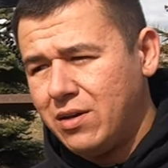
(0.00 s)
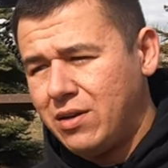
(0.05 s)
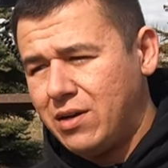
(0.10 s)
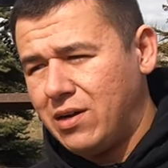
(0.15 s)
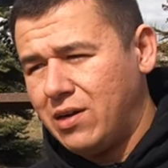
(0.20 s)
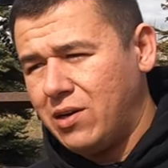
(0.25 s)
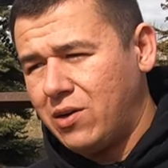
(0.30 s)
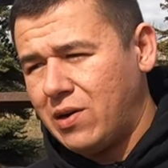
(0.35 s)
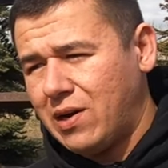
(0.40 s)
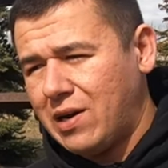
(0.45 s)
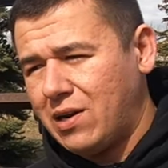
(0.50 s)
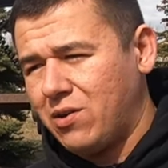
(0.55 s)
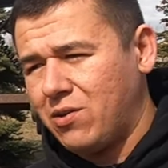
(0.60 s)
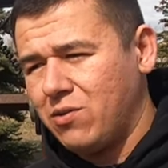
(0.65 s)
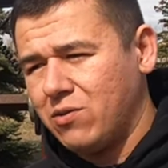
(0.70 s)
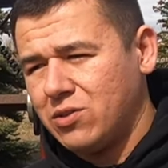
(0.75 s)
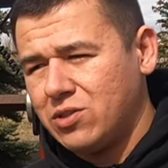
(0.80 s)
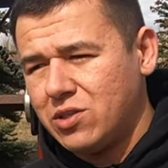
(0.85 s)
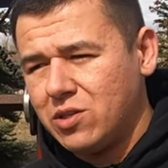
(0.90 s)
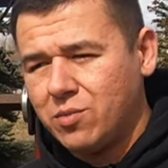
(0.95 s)
now, I
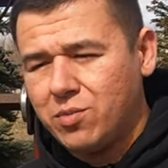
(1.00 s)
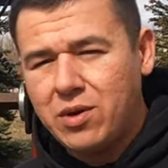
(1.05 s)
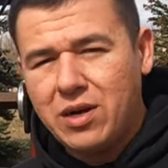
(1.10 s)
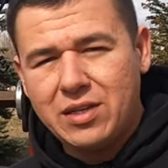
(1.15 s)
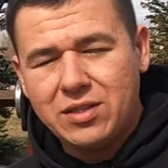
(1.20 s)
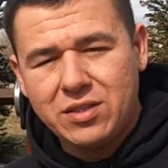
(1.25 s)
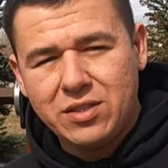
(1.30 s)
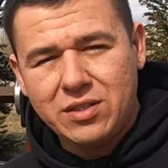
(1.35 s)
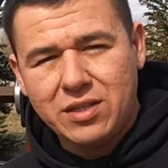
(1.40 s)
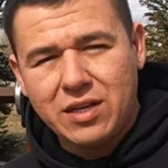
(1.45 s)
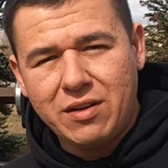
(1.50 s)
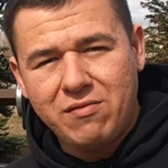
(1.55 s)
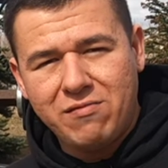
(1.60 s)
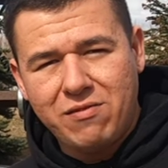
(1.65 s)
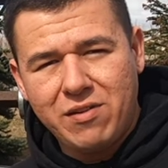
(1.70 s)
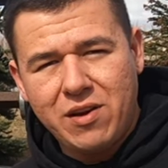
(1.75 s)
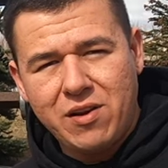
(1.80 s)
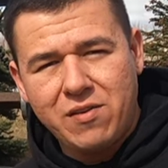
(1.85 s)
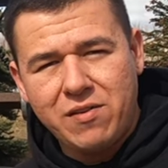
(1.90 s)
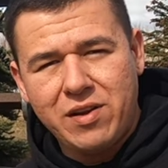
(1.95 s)
don't know, steel prices
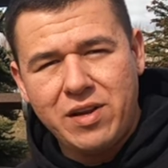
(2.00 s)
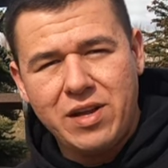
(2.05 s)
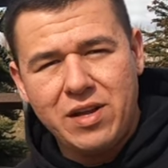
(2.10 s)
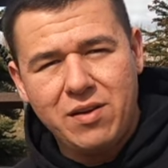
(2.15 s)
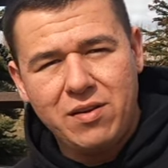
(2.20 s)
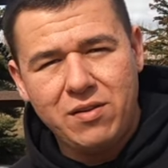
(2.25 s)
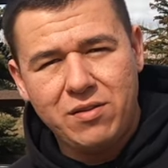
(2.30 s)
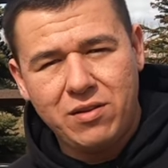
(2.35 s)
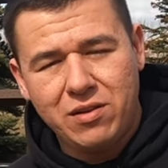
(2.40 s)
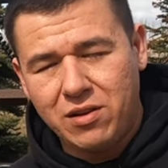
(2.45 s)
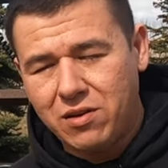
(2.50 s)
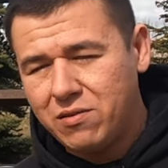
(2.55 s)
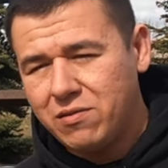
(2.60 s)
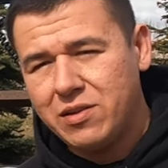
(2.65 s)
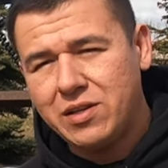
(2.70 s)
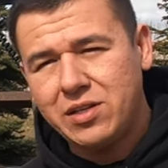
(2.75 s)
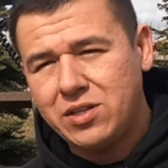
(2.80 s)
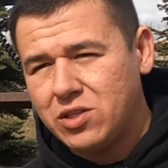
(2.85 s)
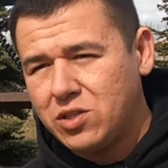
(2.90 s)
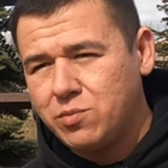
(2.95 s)
can vary
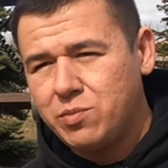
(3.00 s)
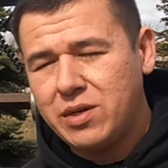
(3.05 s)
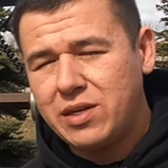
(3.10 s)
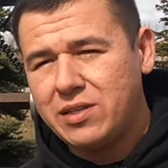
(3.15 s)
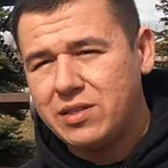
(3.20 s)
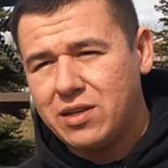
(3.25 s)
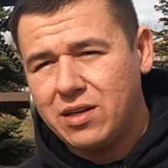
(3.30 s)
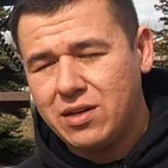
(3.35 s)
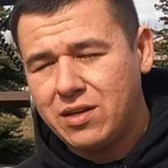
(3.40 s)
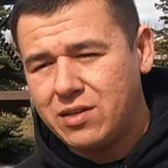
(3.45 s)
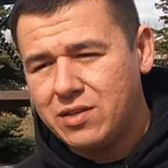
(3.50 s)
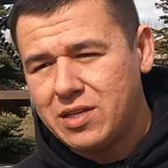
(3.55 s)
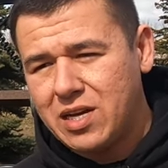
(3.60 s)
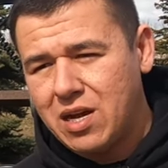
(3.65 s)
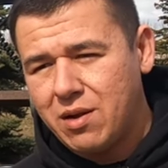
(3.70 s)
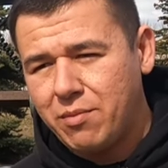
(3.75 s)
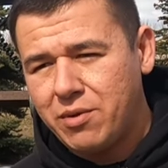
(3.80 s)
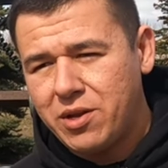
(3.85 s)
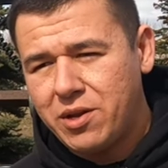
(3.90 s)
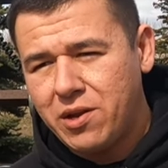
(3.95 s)
literally just based on
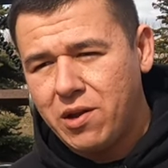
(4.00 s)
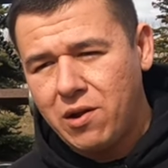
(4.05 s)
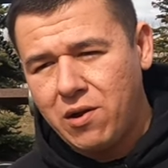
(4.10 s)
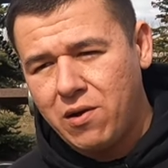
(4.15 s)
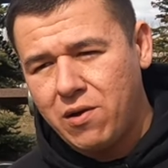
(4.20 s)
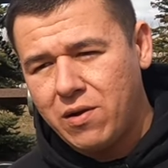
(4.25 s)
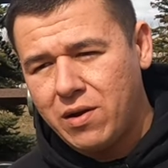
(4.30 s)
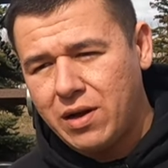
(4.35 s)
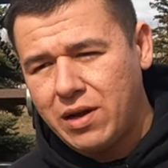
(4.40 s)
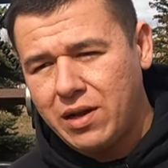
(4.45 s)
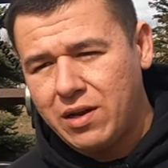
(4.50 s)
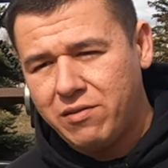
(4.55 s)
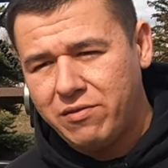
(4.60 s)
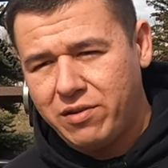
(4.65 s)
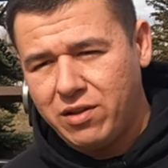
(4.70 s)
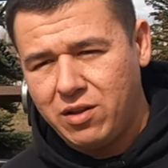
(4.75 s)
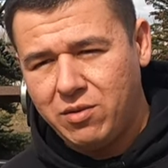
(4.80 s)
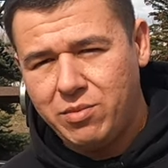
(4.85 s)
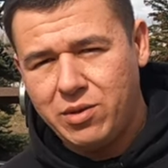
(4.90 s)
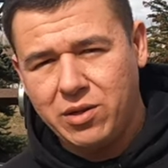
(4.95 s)
time of year and
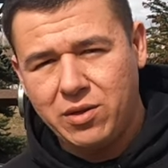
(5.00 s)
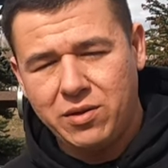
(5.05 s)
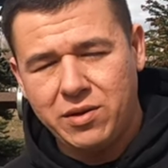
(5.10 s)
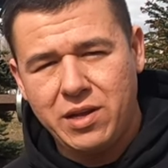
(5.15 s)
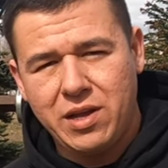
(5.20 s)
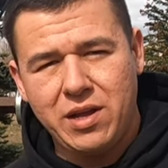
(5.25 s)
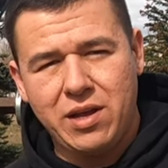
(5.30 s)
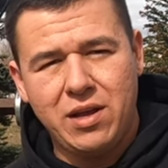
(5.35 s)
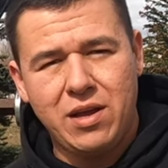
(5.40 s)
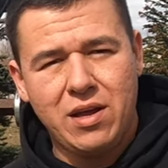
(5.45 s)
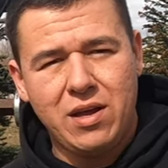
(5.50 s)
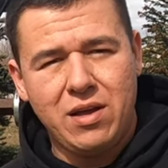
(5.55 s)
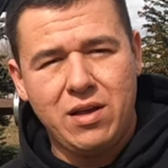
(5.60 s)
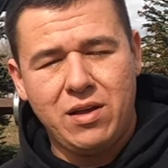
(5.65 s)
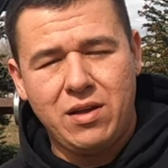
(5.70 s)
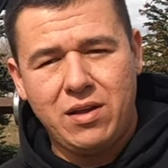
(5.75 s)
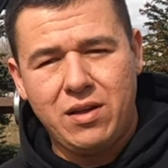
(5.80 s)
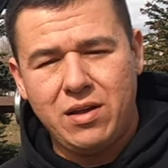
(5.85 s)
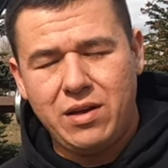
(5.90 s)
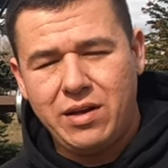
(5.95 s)
availability,
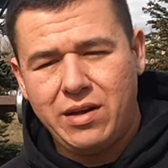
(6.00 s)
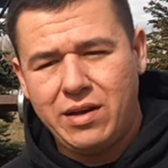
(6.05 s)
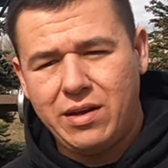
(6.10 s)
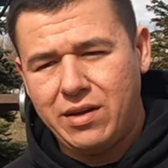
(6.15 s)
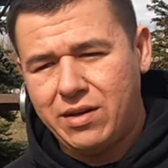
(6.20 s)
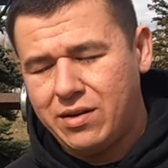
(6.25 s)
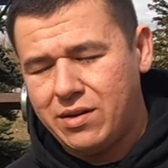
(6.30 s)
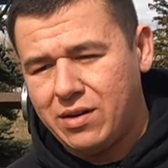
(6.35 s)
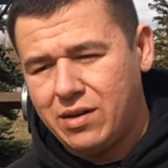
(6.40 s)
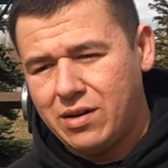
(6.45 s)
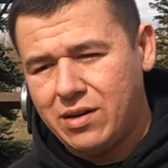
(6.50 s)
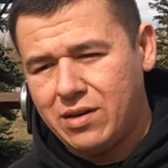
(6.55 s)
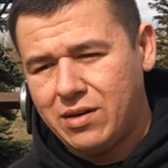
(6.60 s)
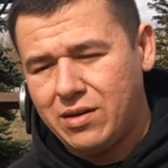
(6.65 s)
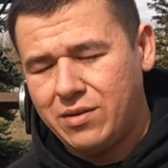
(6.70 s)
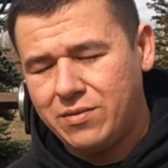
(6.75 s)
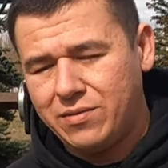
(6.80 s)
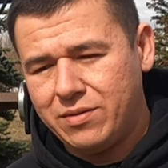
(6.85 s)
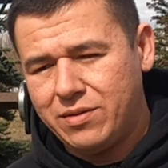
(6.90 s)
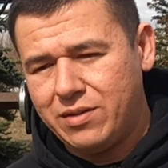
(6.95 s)
and
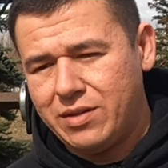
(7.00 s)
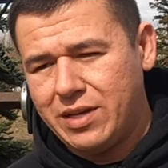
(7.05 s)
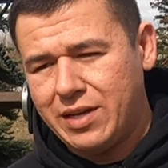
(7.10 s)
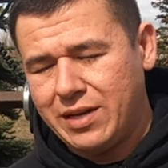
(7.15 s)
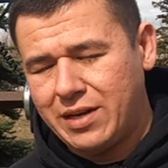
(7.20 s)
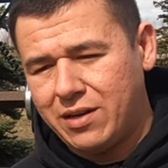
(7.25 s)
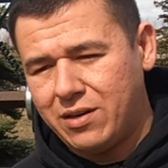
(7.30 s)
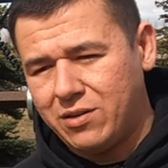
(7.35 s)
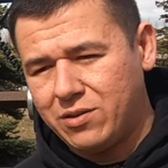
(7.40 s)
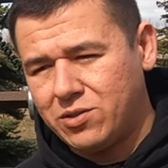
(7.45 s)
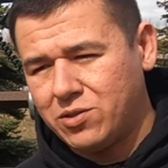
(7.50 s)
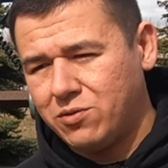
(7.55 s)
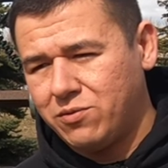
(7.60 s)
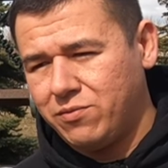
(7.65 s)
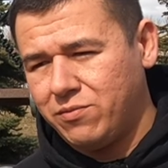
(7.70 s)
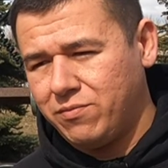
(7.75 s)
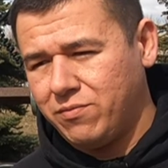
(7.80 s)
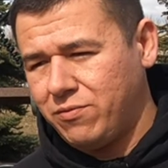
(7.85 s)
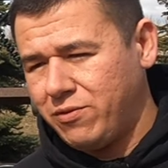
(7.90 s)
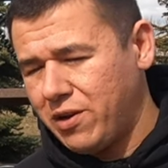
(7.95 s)
uh, they can
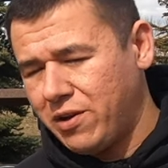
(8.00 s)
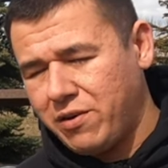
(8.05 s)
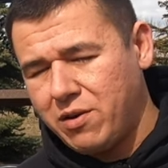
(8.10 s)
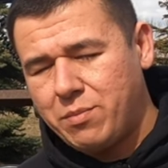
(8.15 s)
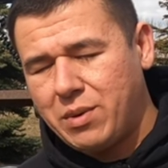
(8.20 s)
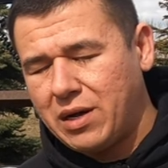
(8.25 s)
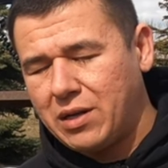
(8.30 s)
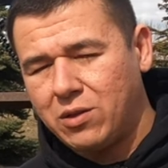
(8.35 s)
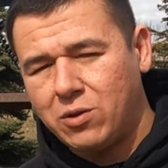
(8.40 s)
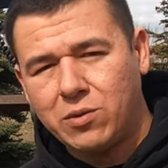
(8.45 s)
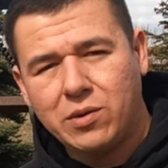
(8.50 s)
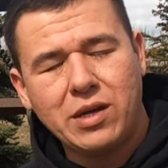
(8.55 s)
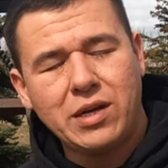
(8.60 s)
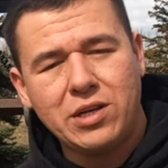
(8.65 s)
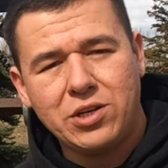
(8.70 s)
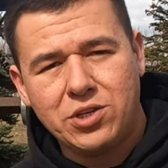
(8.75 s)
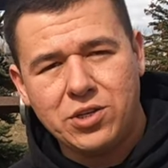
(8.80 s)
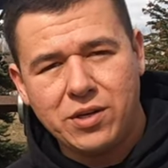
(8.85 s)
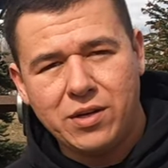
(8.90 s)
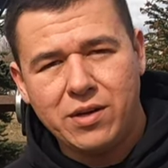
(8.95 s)
also vary by
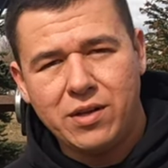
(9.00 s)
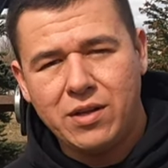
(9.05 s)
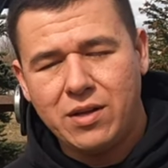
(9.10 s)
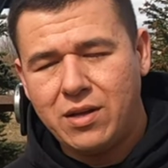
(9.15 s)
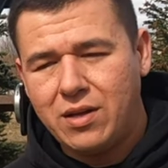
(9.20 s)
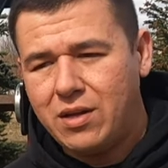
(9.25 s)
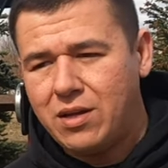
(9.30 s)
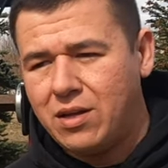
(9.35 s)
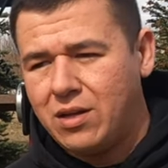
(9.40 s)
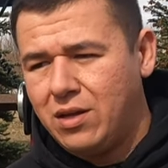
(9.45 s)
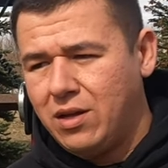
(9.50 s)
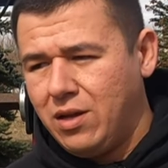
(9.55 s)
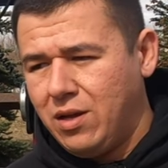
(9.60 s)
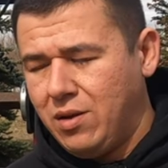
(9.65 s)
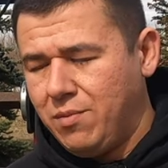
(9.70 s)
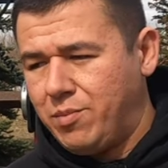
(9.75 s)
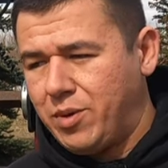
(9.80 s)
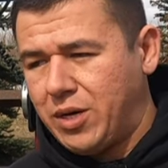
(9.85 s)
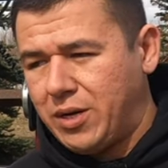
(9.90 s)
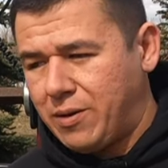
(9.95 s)
location.
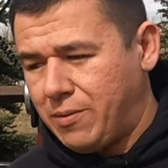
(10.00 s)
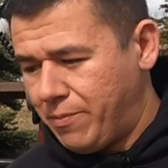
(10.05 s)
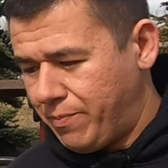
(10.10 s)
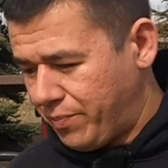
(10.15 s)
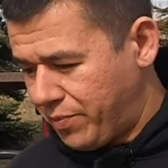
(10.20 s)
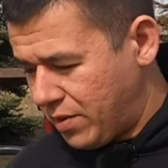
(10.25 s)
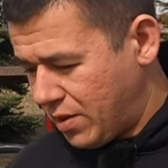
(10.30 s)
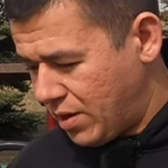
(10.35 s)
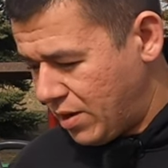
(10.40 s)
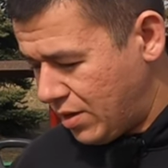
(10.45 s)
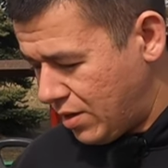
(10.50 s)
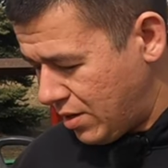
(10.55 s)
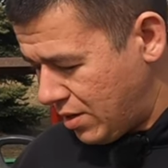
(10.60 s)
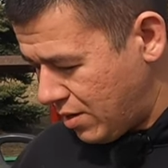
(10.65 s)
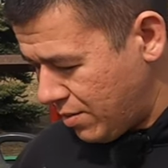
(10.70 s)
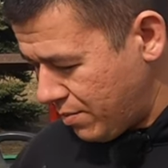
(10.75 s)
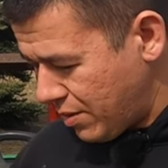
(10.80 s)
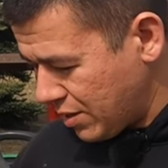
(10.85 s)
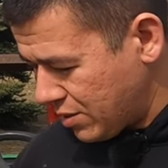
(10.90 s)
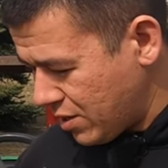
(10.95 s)
But
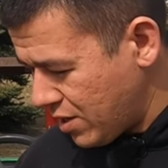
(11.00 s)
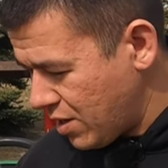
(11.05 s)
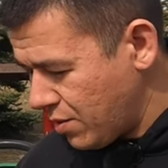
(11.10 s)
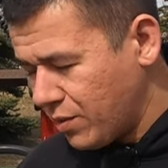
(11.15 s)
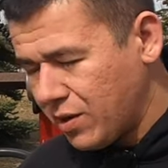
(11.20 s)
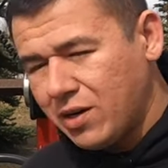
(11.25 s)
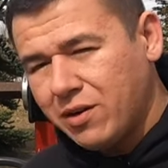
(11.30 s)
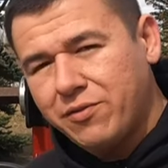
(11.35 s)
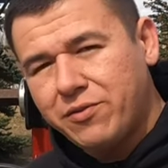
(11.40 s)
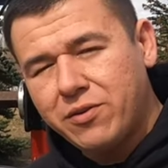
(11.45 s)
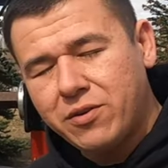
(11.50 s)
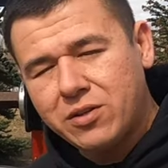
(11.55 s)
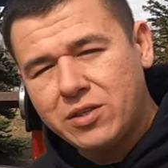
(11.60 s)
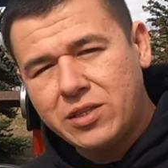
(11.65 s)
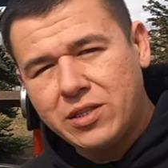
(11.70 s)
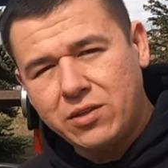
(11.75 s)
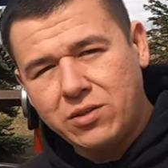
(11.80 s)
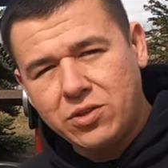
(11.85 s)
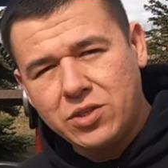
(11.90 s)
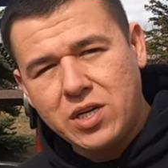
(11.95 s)
um, I'll tell you what, if your
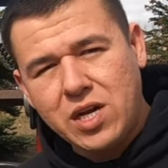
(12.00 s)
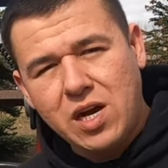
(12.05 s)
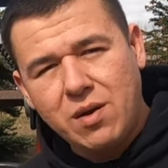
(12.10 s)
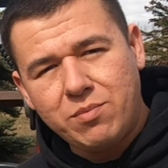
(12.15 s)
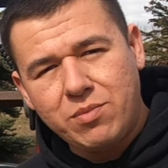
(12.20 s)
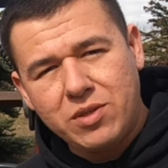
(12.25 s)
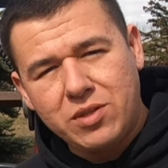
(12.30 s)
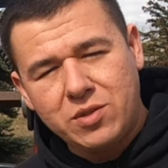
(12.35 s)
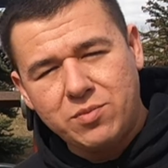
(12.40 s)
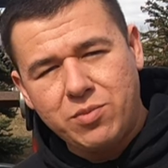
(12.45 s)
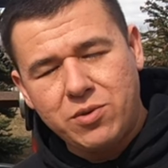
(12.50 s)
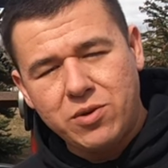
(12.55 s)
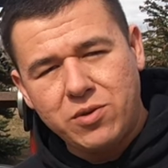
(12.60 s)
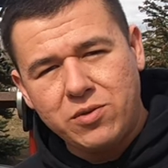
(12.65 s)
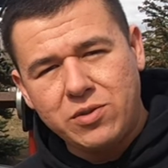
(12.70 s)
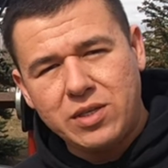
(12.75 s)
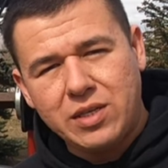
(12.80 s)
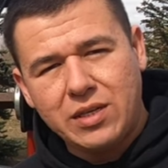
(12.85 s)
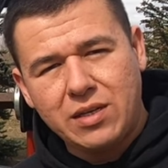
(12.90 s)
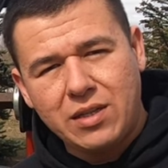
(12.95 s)
steel shop is
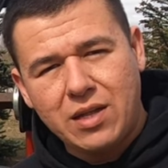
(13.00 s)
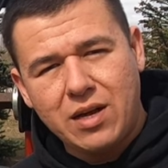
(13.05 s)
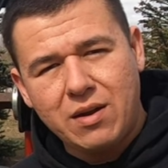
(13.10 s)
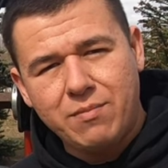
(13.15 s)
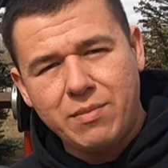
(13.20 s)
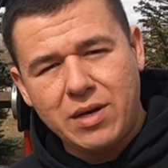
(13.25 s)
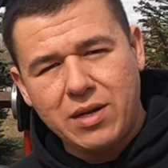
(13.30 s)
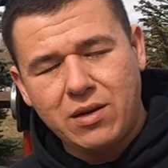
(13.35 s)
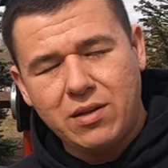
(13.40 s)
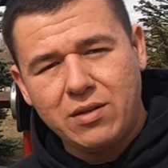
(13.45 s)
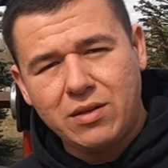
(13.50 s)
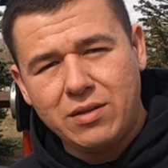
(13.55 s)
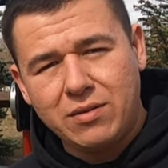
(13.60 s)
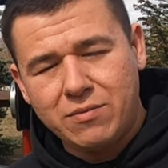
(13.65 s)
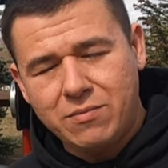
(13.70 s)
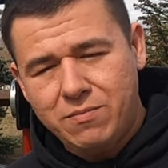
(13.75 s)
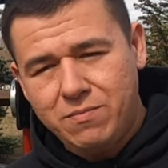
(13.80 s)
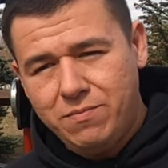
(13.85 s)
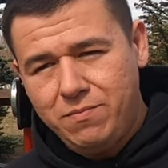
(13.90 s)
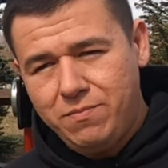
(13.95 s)
producing a lot of metal and